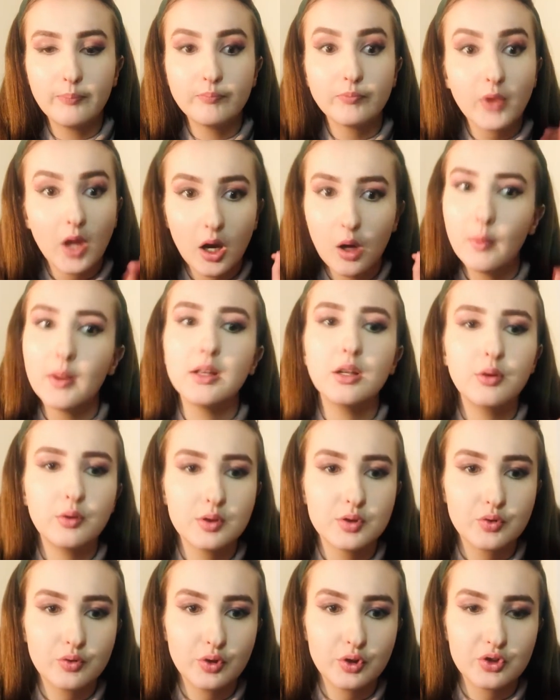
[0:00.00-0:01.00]
Oh, and
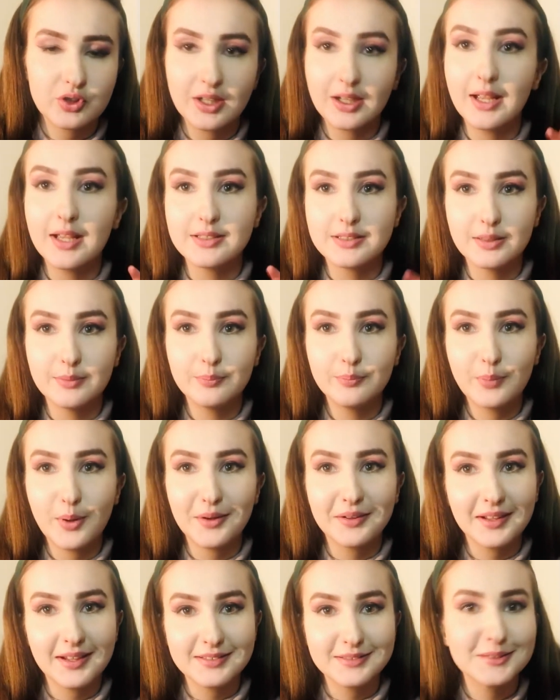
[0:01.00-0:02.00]
Lucas Cruikshank has a
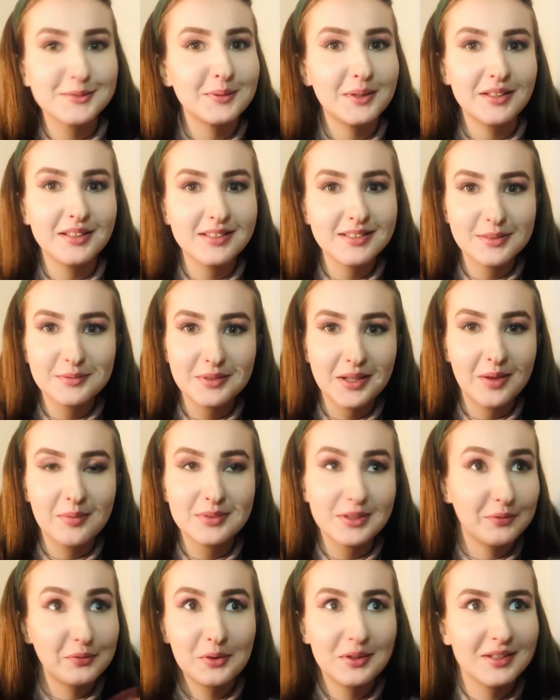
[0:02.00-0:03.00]
podcast as well that sometimes
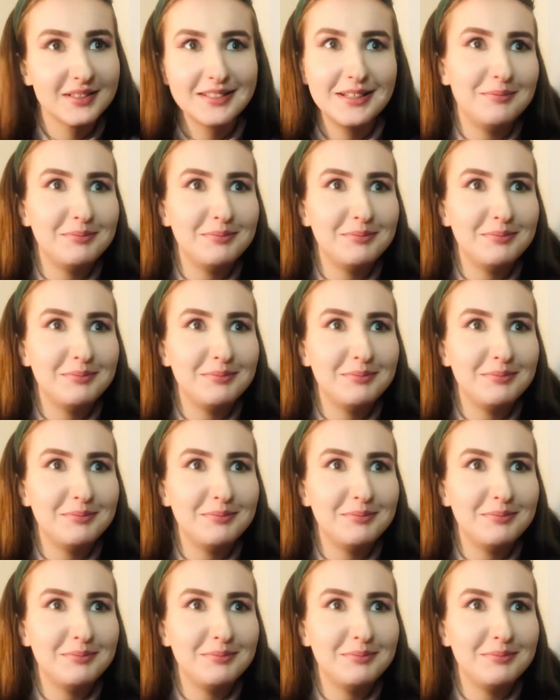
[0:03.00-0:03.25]
I fall asleep